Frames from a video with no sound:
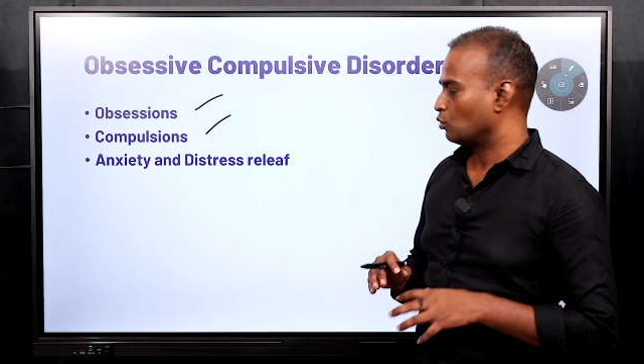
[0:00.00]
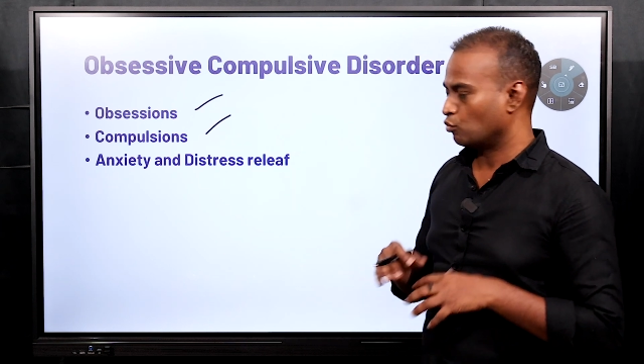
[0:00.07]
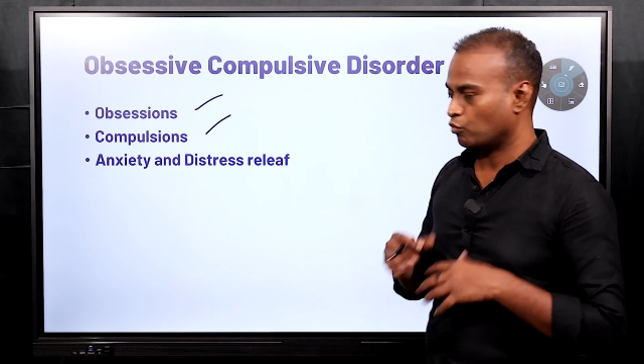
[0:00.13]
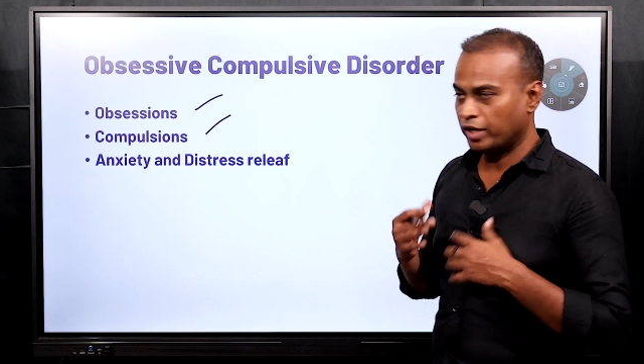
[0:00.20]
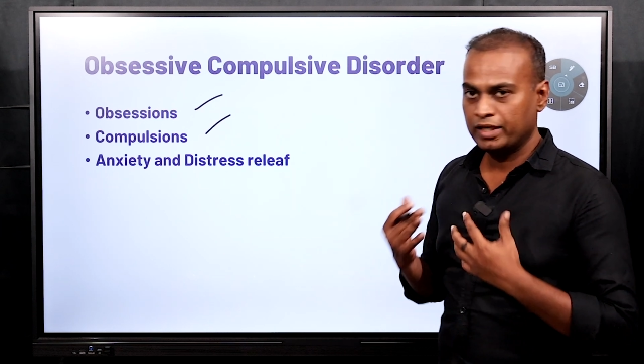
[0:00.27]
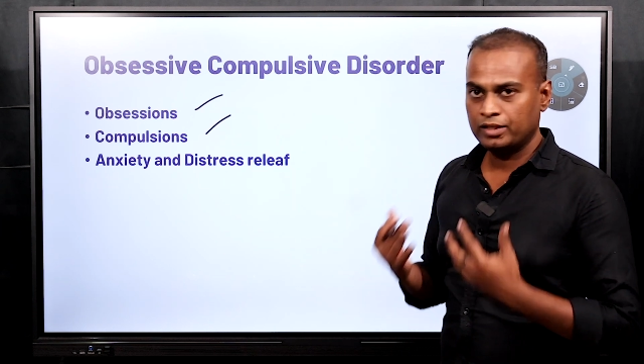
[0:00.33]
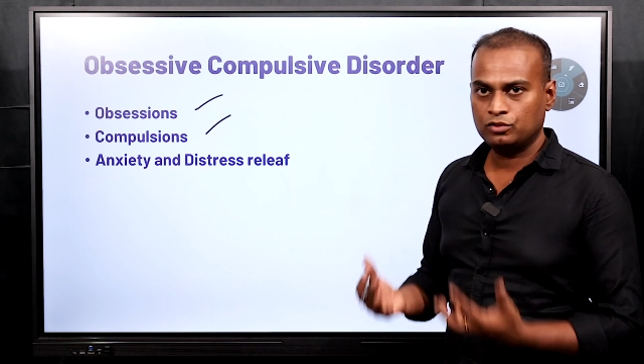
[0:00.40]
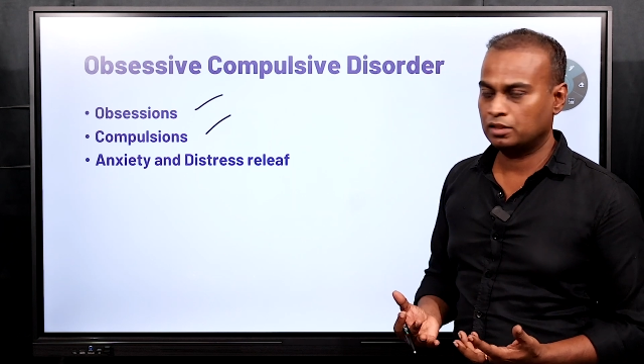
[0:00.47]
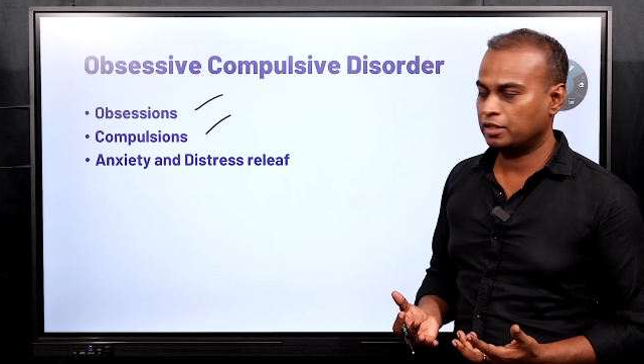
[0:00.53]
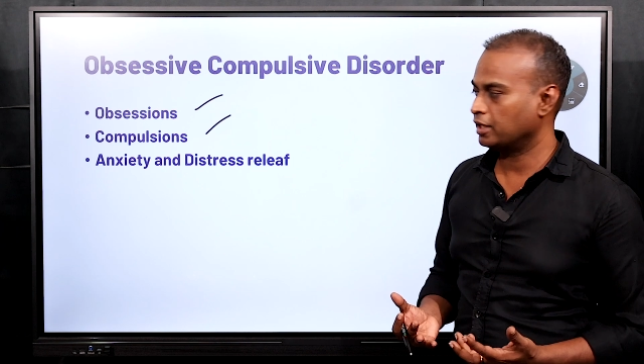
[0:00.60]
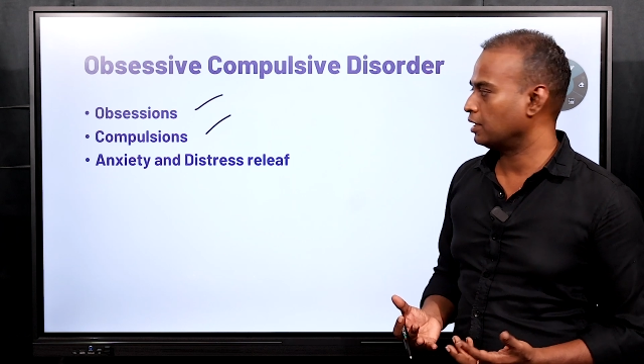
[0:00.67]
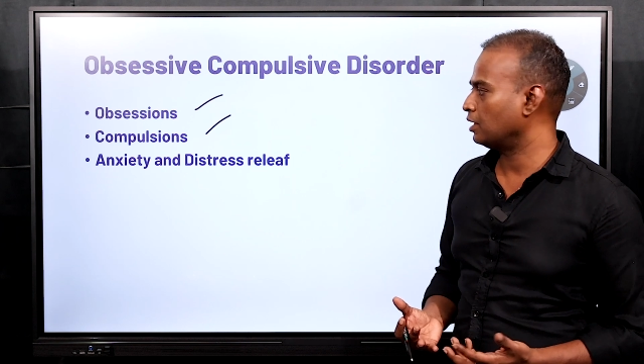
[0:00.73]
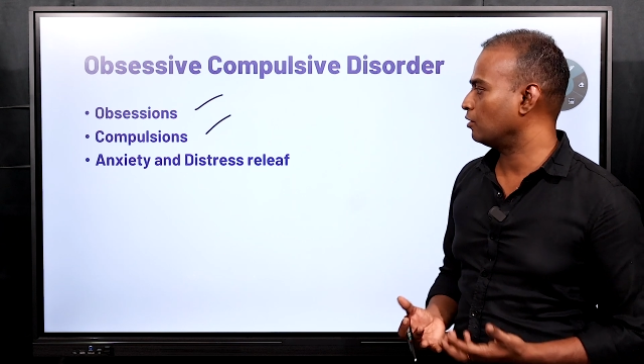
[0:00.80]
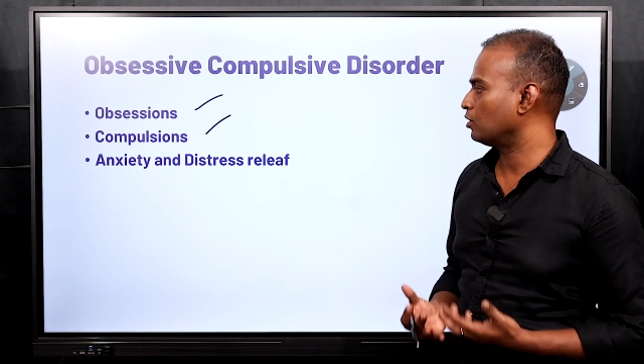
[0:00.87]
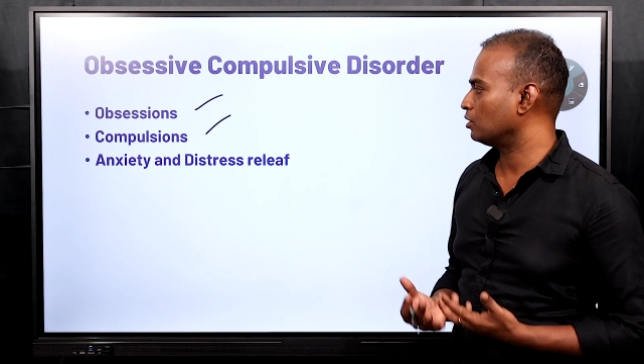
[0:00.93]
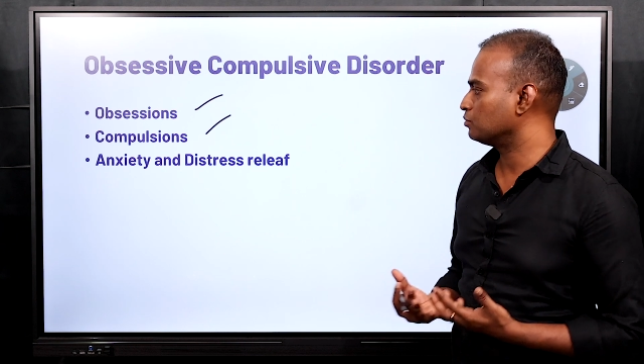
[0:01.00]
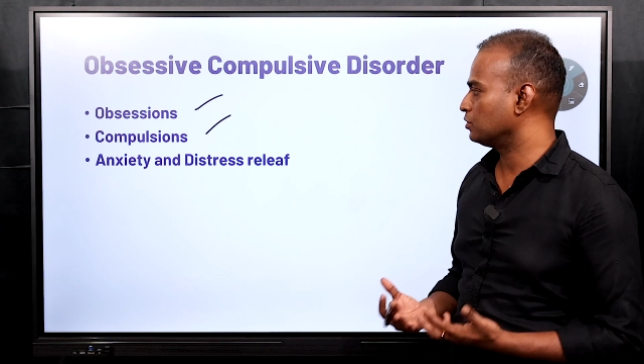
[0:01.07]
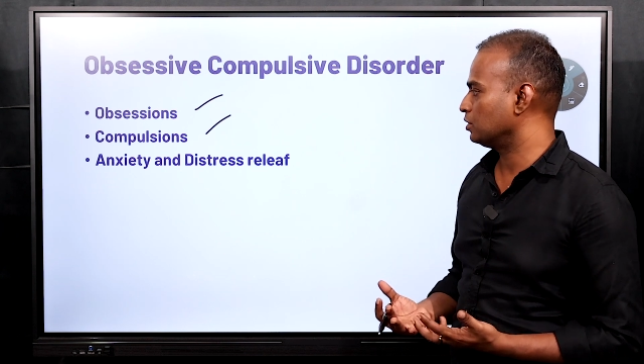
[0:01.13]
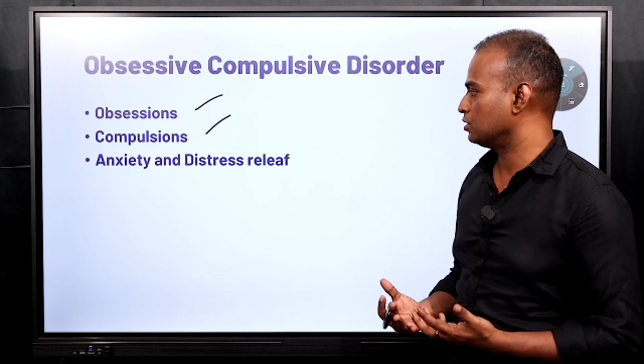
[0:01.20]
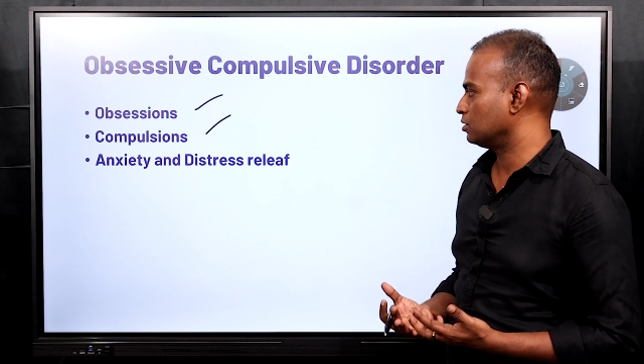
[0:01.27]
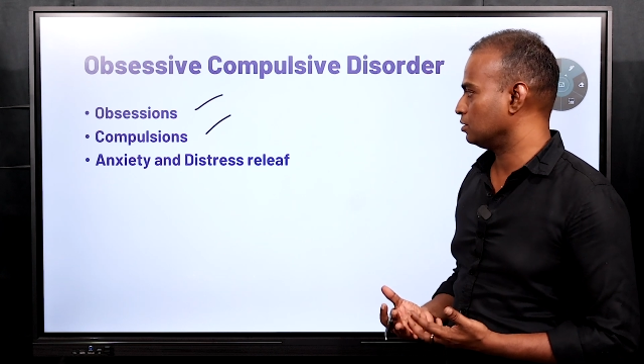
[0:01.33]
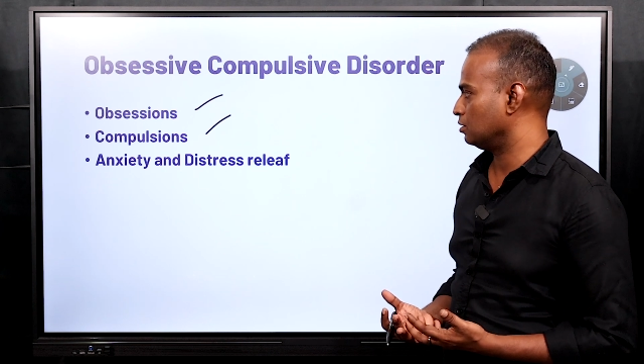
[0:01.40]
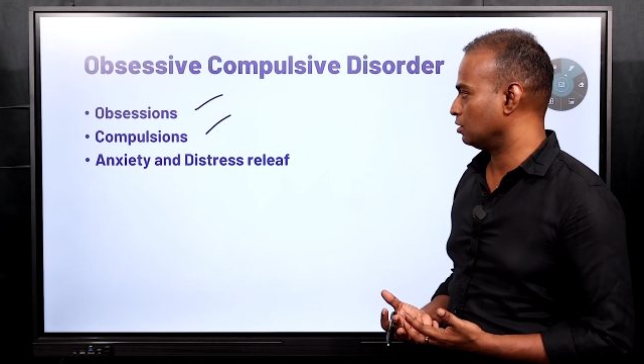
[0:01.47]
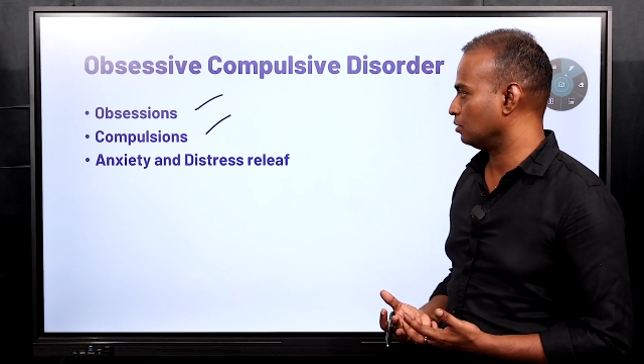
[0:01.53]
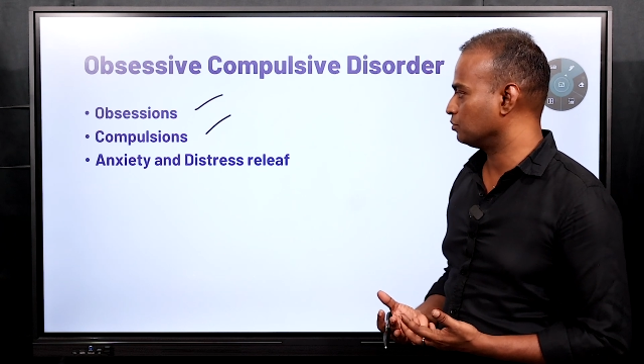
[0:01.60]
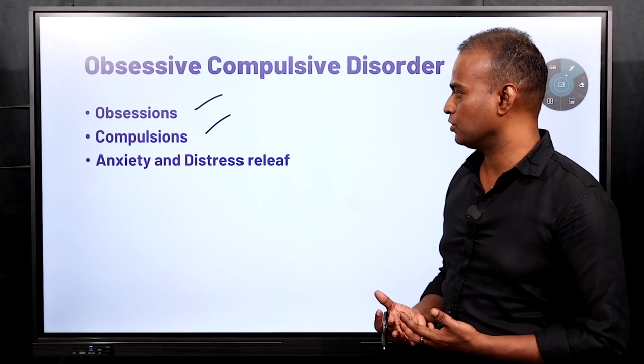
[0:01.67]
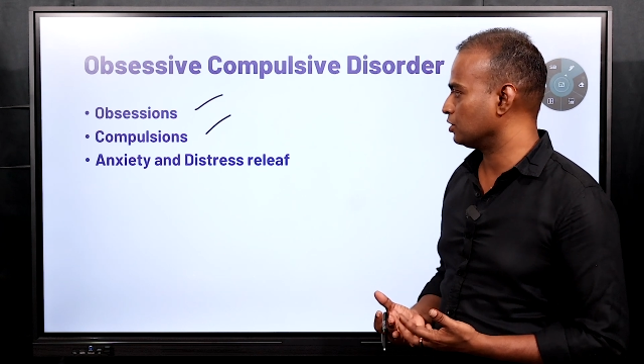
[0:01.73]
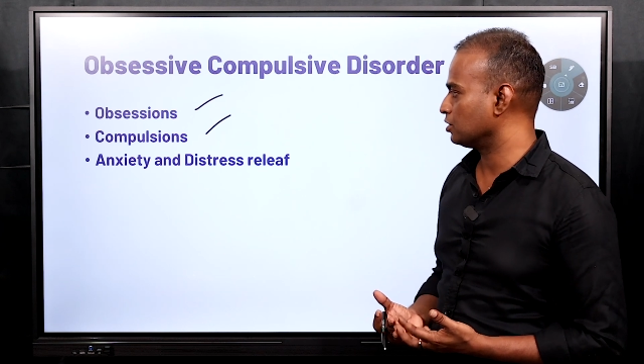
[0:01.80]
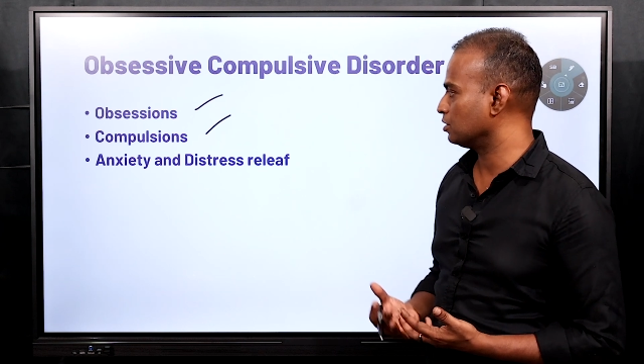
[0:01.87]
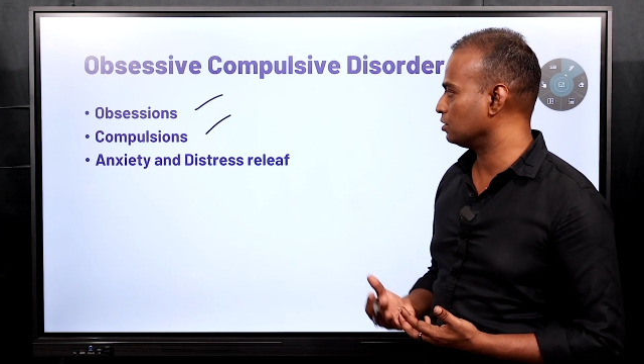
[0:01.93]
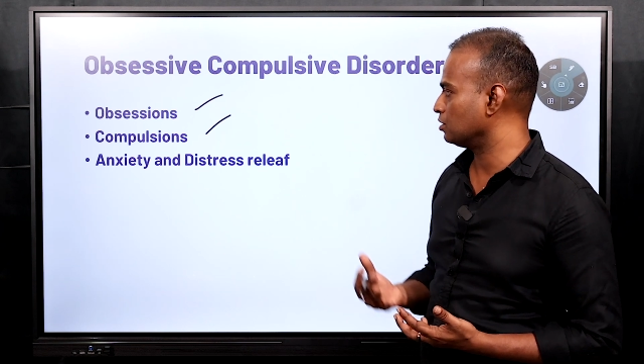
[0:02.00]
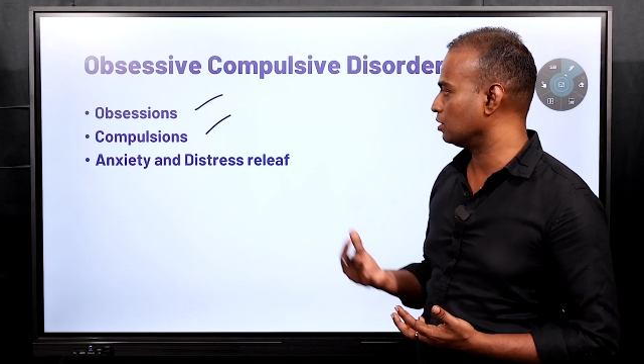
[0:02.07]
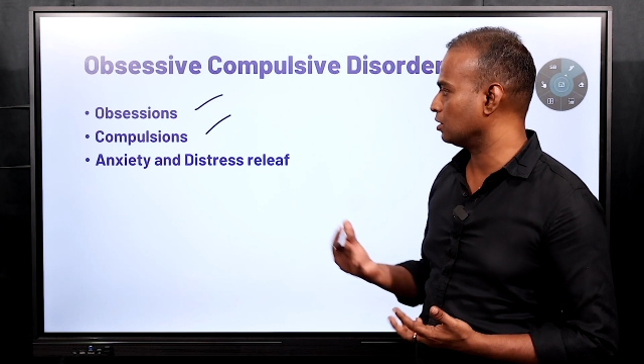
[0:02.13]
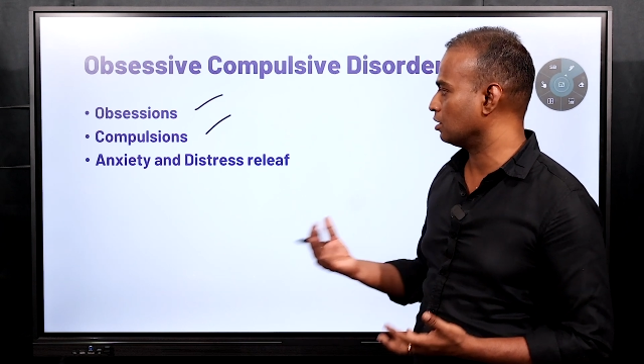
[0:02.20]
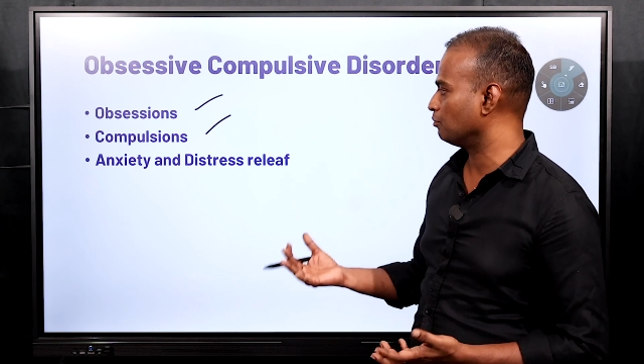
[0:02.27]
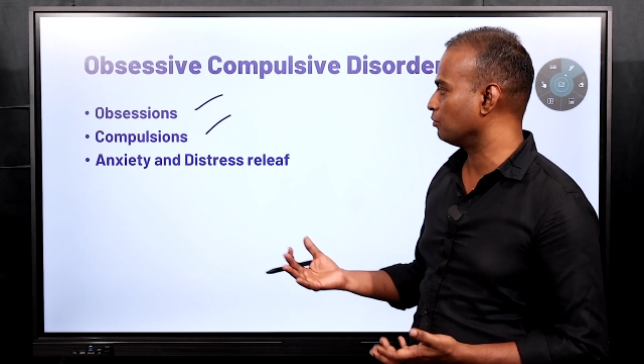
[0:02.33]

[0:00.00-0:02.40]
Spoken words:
Why they have obsessions and